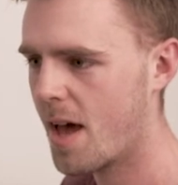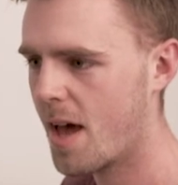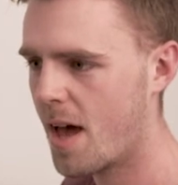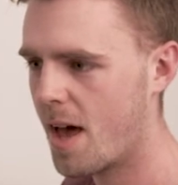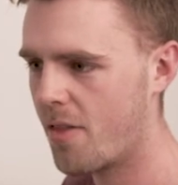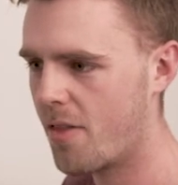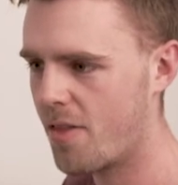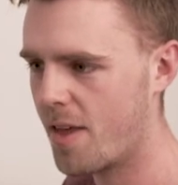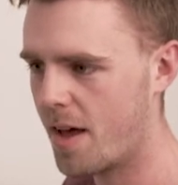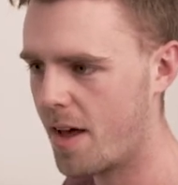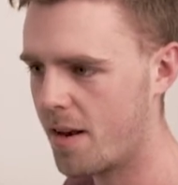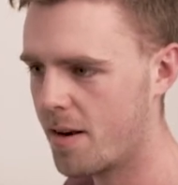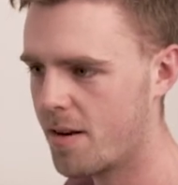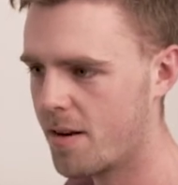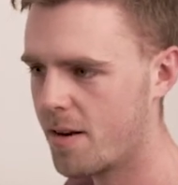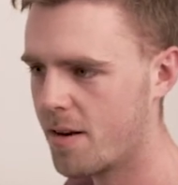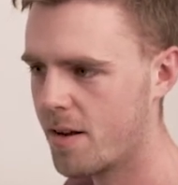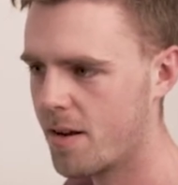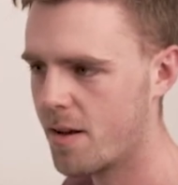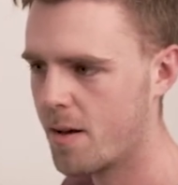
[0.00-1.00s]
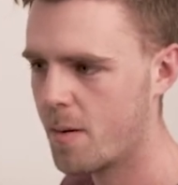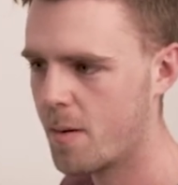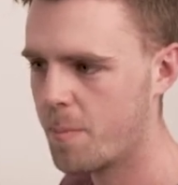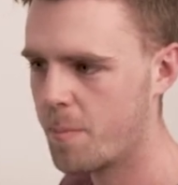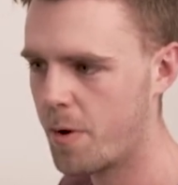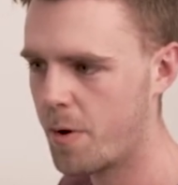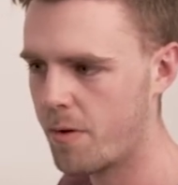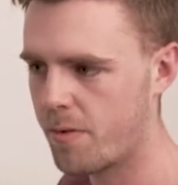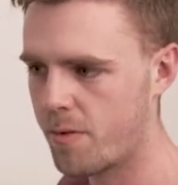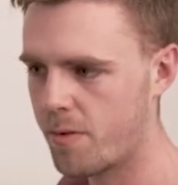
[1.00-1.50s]
And then
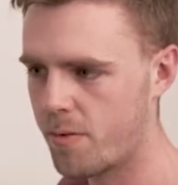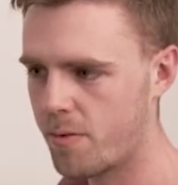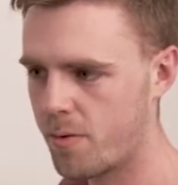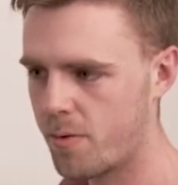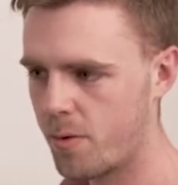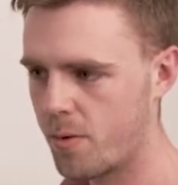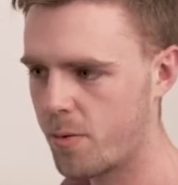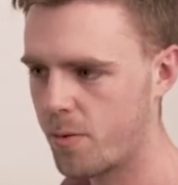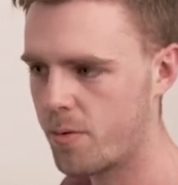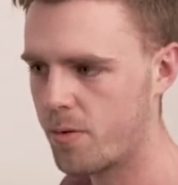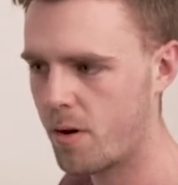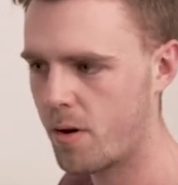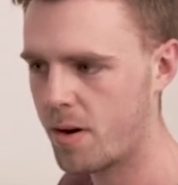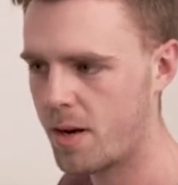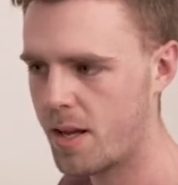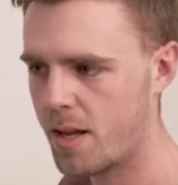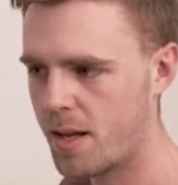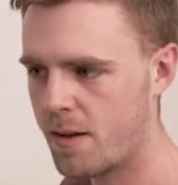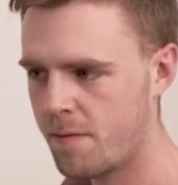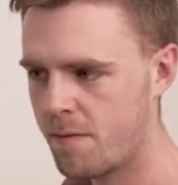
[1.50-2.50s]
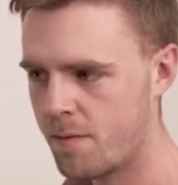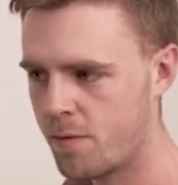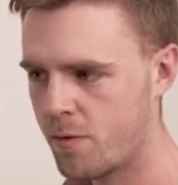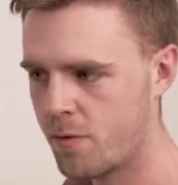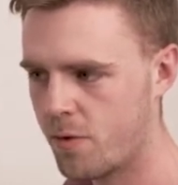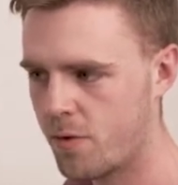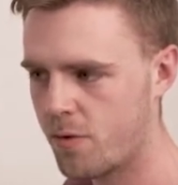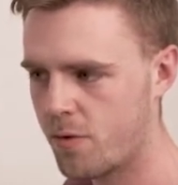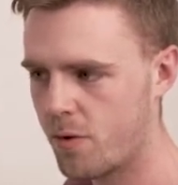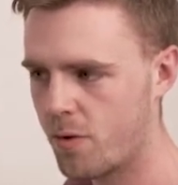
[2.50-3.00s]

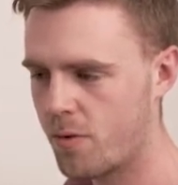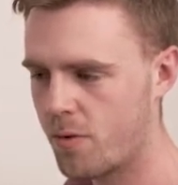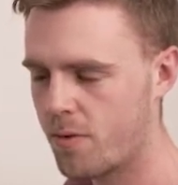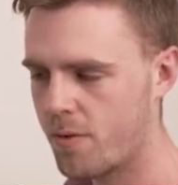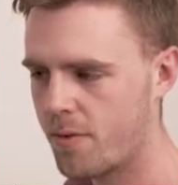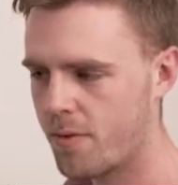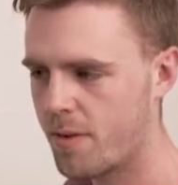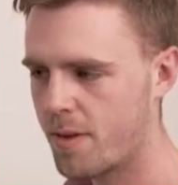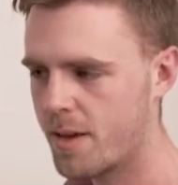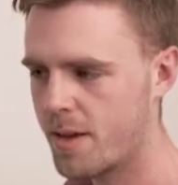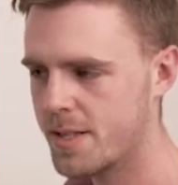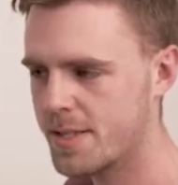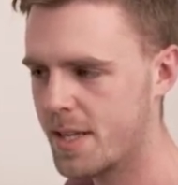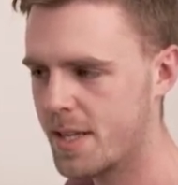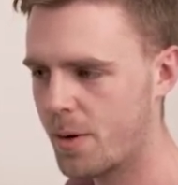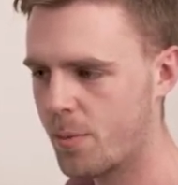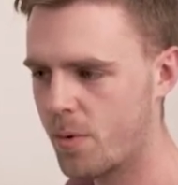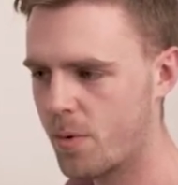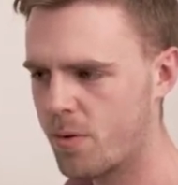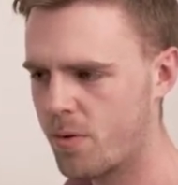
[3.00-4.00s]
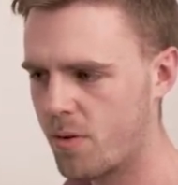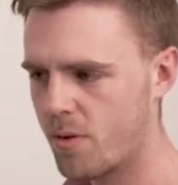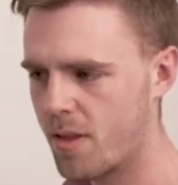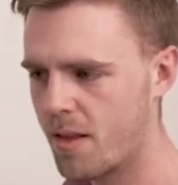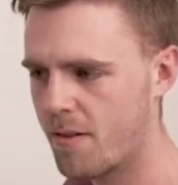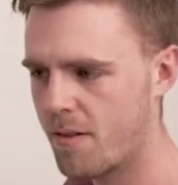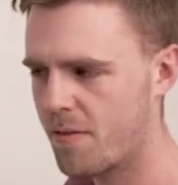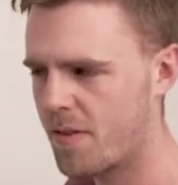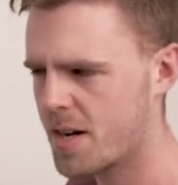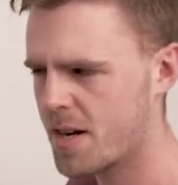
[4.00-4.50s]
person2.introduce is equal to
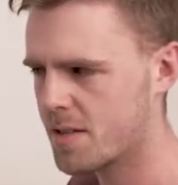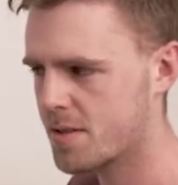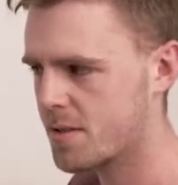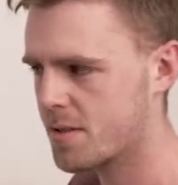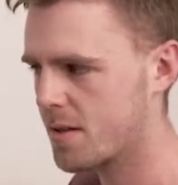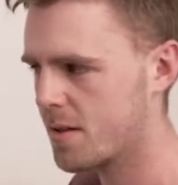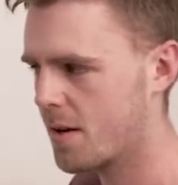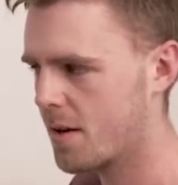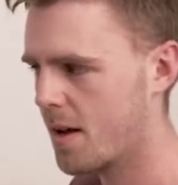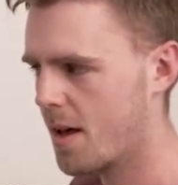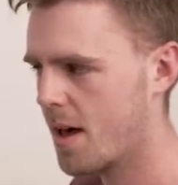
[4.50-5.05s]
this function.